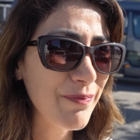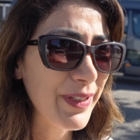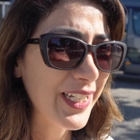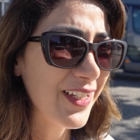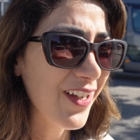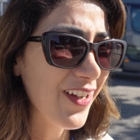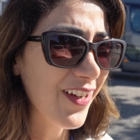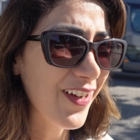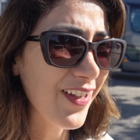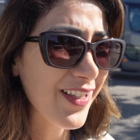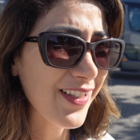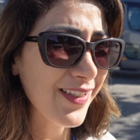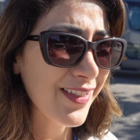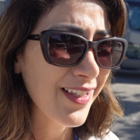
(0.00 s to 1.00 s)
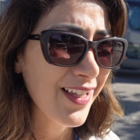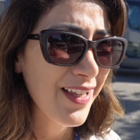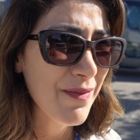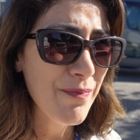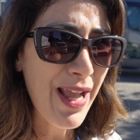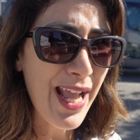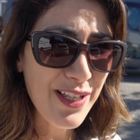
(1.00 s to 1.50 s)
because
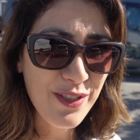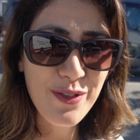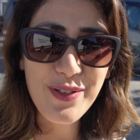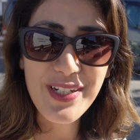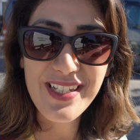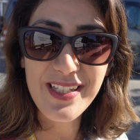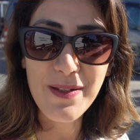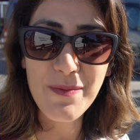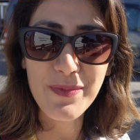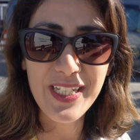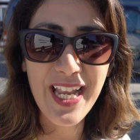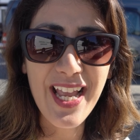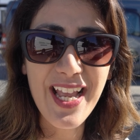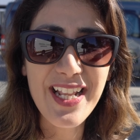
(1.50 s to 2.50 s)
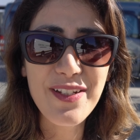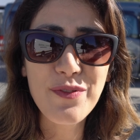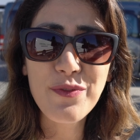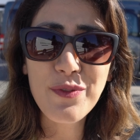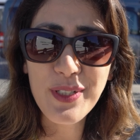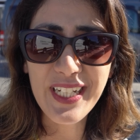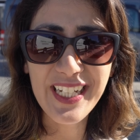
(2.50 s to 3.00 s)
mass tourism can
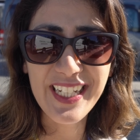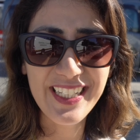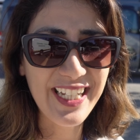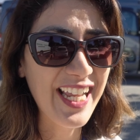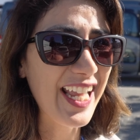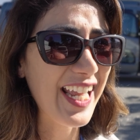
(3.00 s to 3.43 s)
ruin